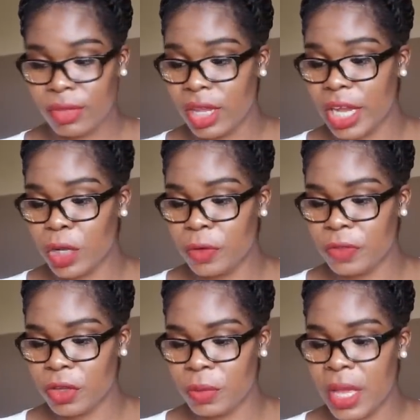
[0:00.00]
I love
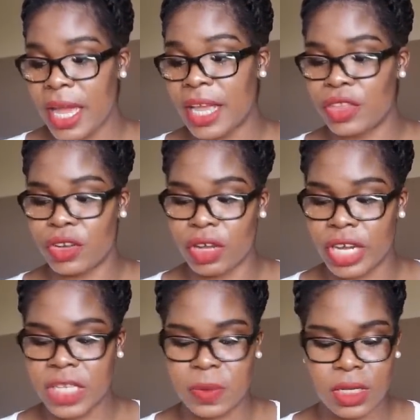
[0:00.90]
them. And they're
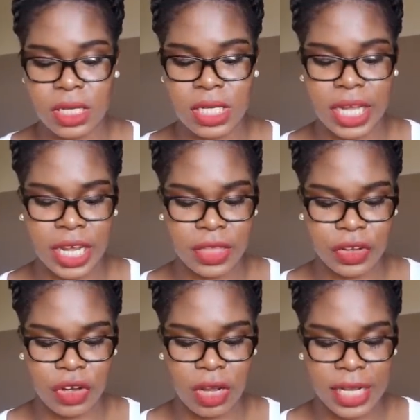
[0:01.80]
nice because like they're
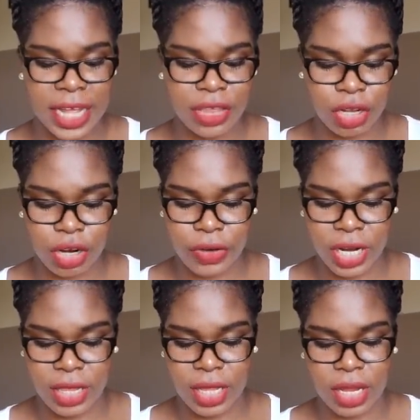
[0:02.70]
not leather or
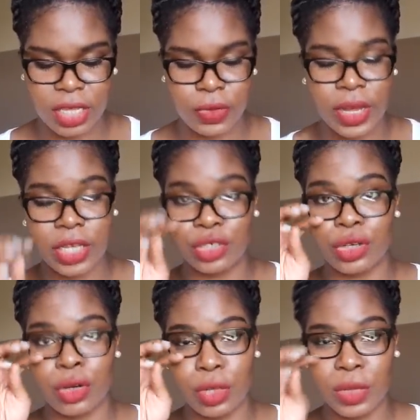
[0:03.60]
anything, so I can
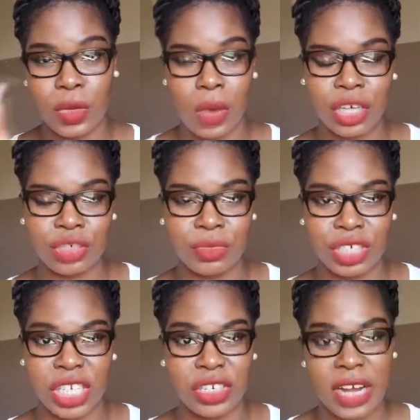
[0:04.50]
throw them in the washing
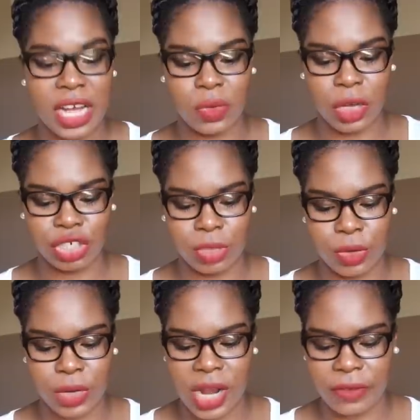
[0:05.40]
machine or hand wash them or
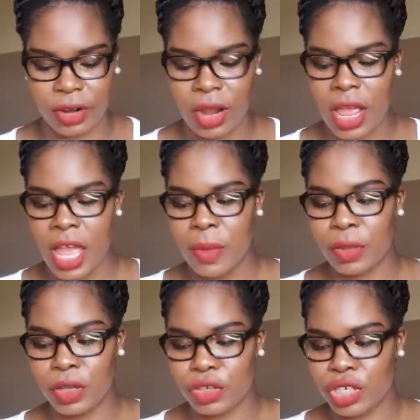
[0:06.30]
whatever.
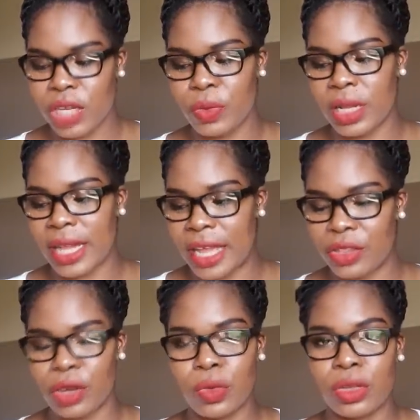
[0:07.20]
But usually with
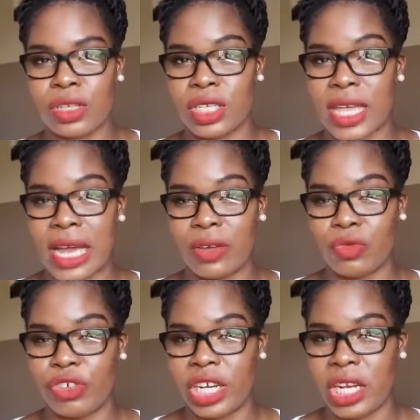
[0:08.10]
leather ones, you can't
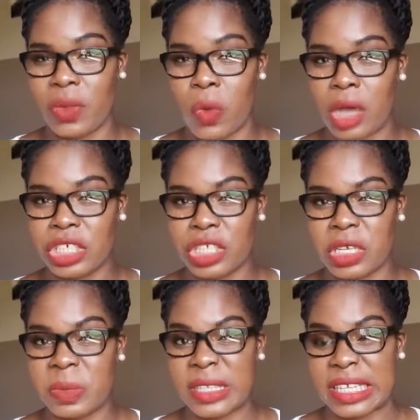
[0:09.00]
really wash
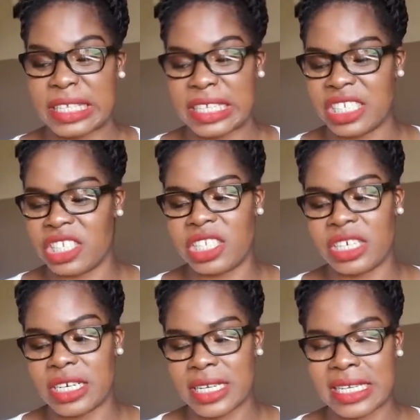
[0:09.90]
them and then they just
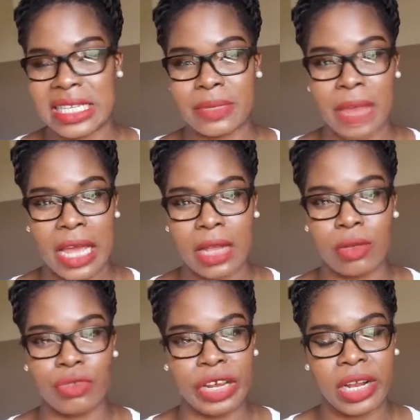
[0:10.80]
start to smell
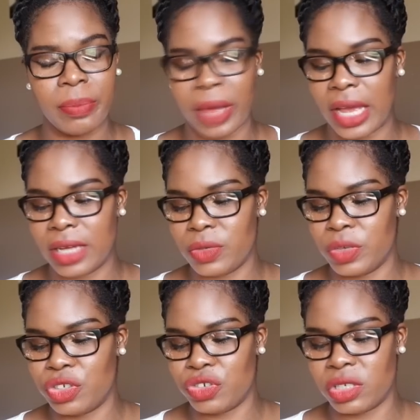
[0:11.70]
really bad,
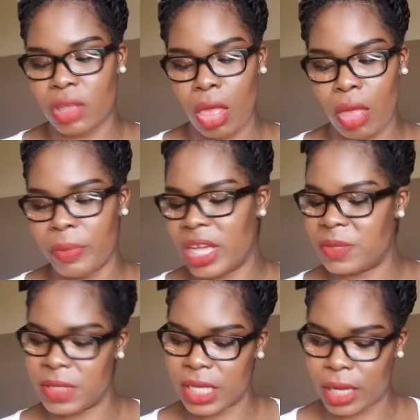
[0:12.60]
which just makes
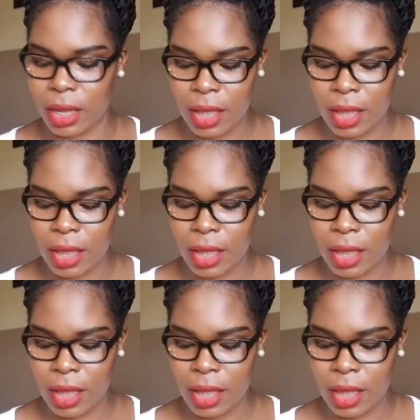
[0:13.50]
me sick.